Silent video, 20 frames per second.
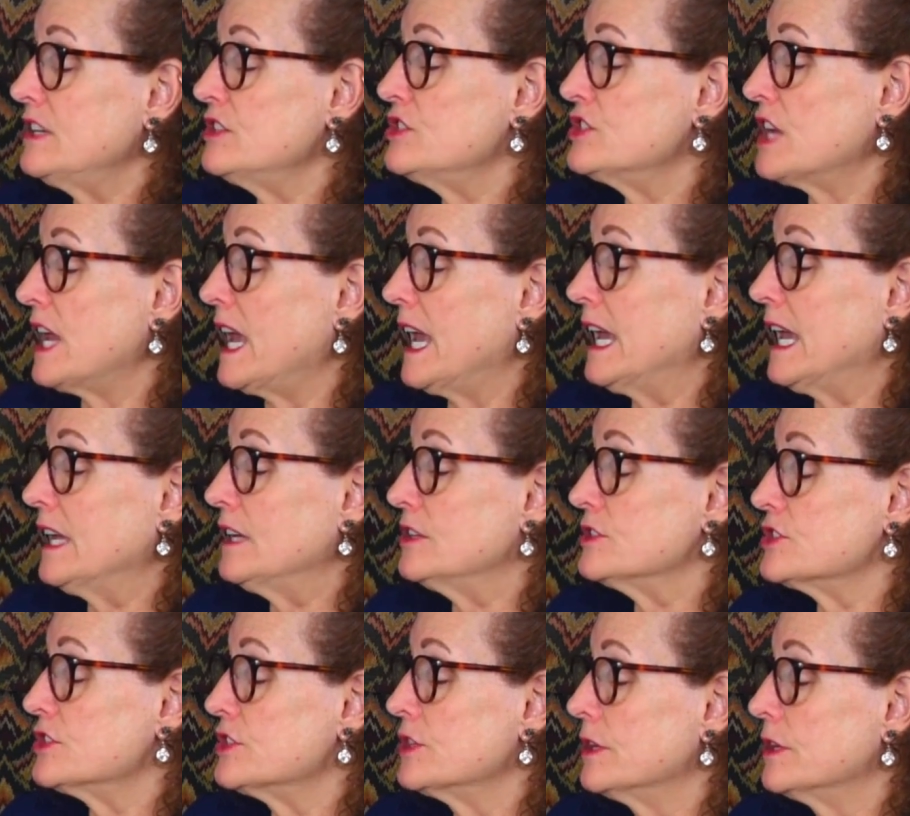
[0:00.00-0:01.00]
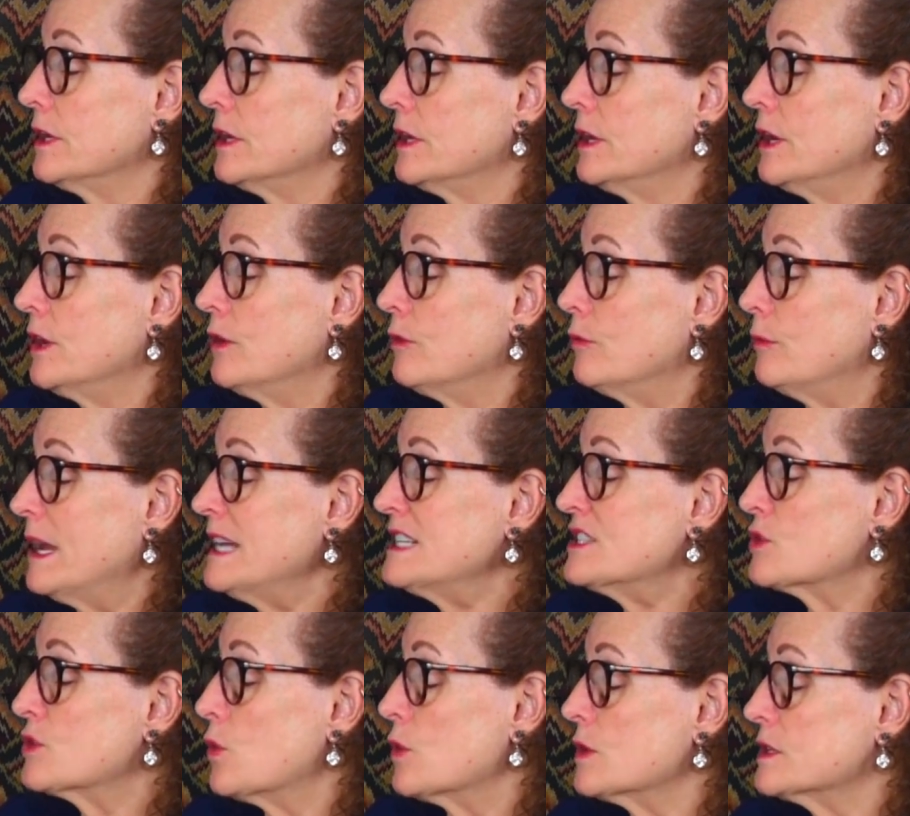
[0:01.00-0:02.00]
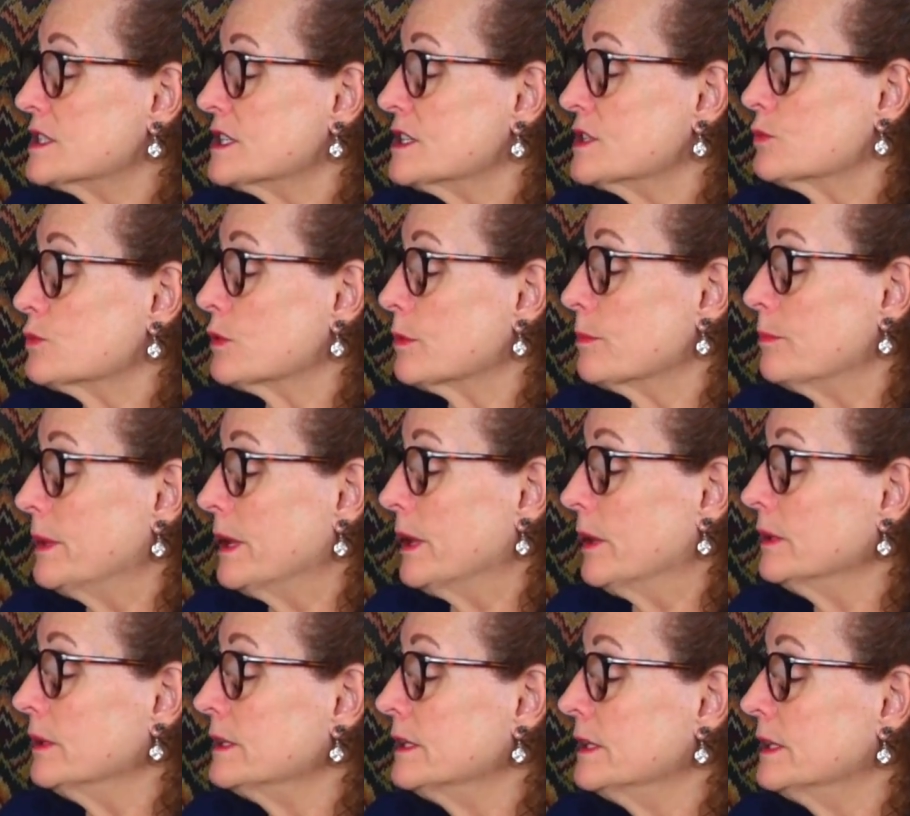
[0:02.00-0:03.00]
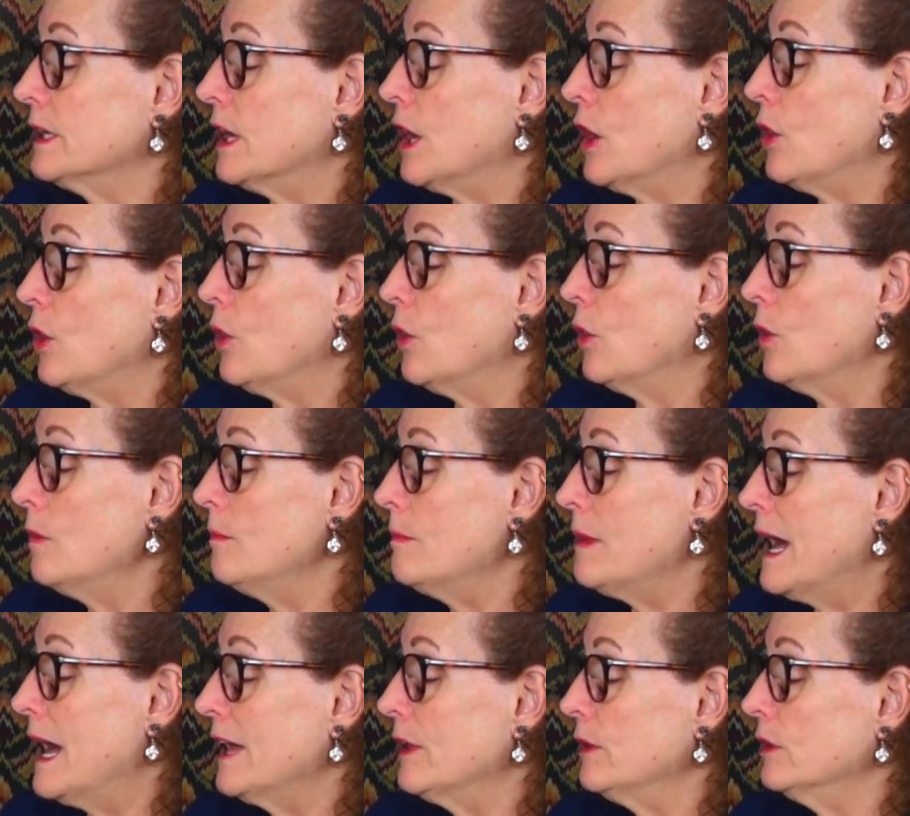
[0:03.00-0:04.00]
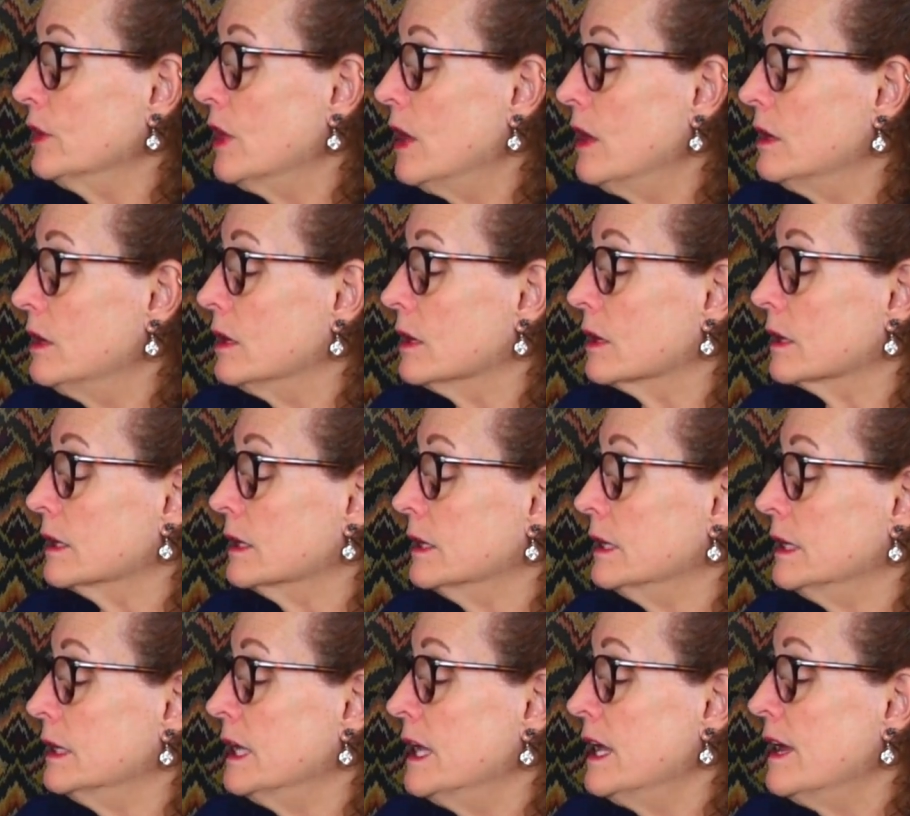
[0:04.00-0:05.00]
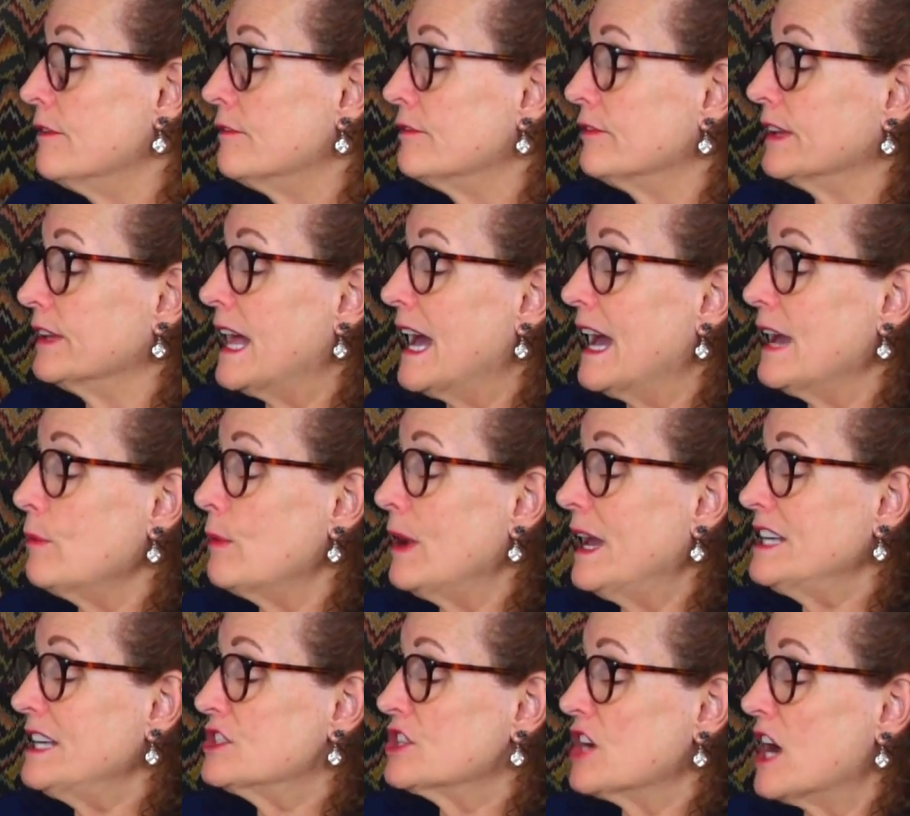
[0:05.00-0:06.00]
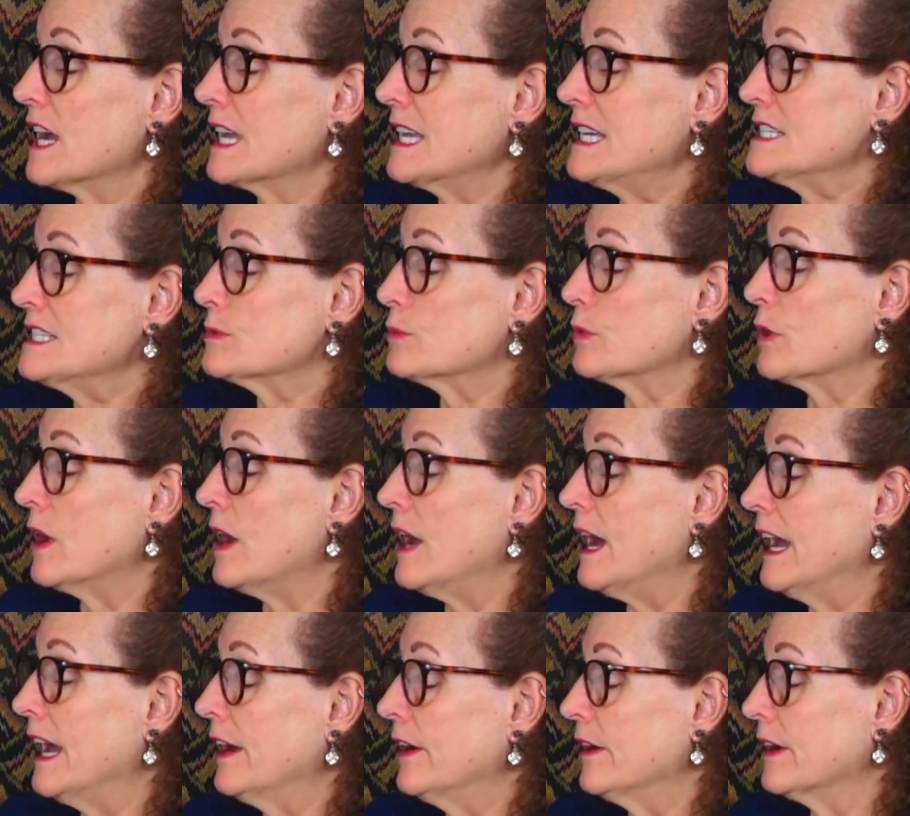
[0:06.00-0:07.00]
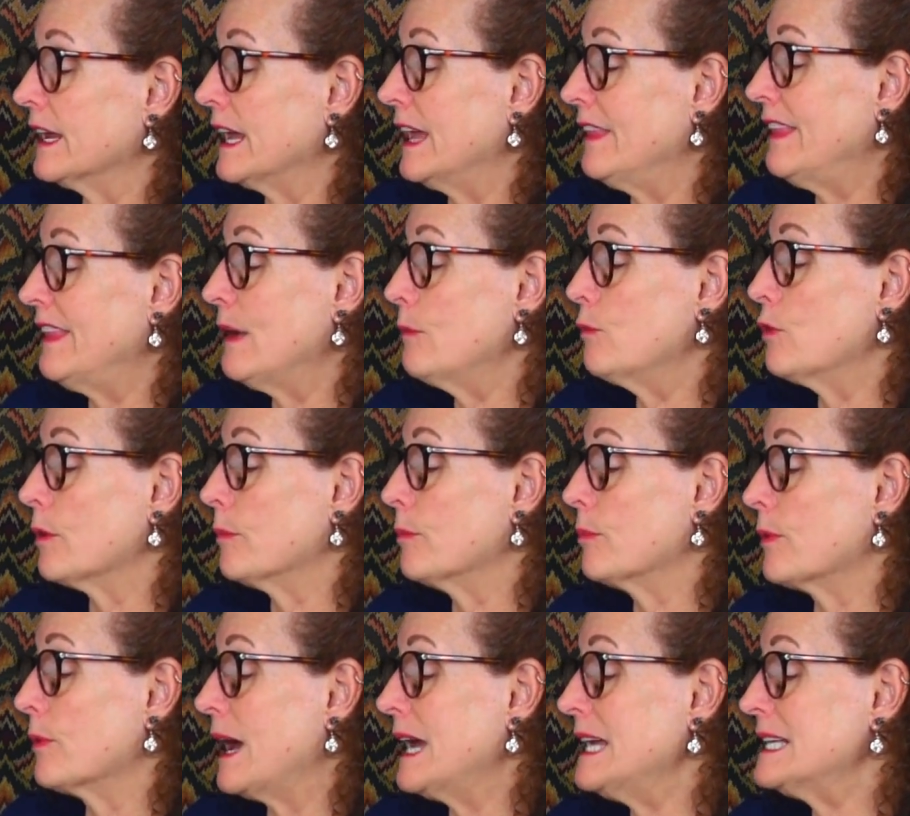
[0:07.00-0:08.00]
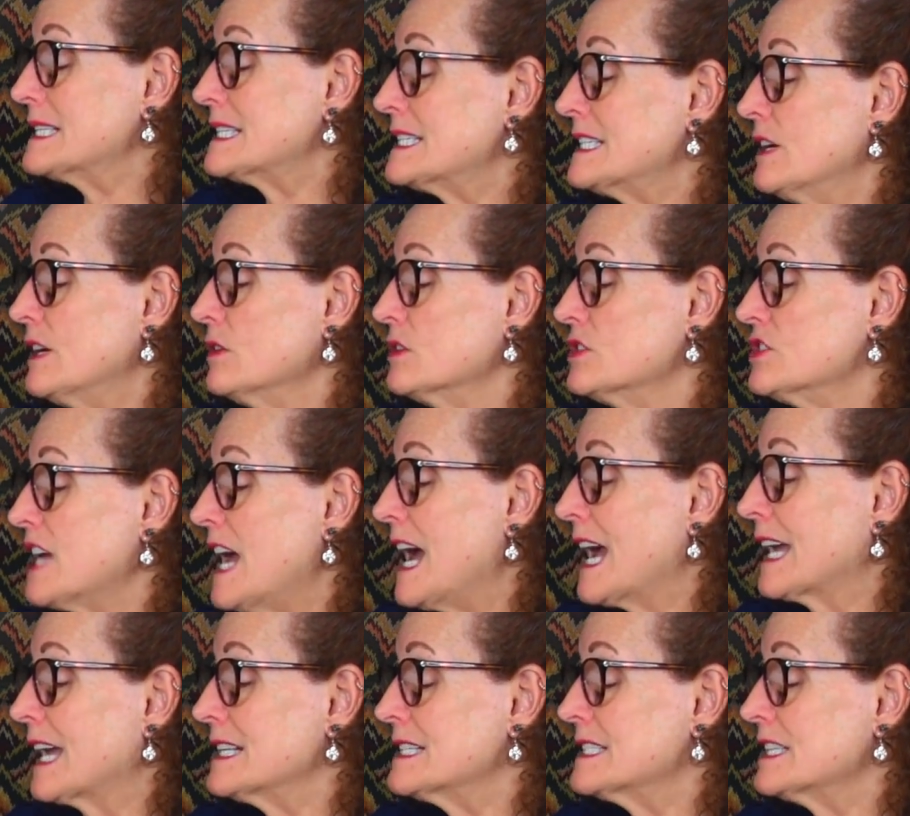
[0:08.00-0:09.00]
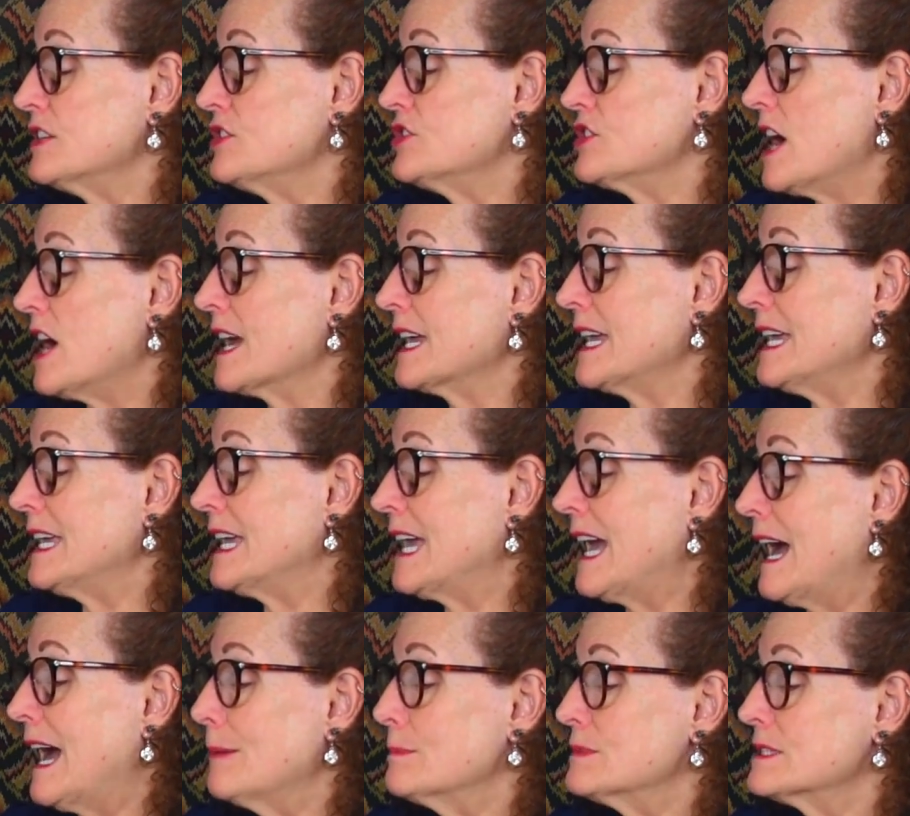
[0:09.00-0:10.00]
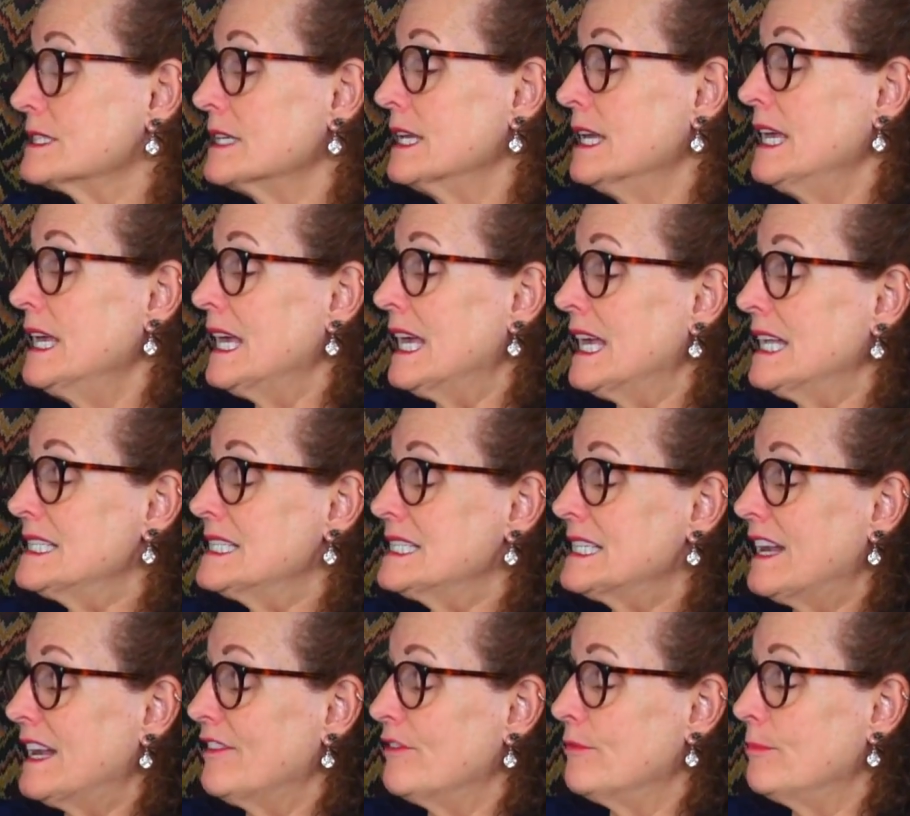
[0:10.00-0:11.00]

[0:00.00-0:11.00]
changed. Racecourses were built a whole mile long. Flyweight jockeys were hired, and they wore bright silk jackets and jockey caps instead of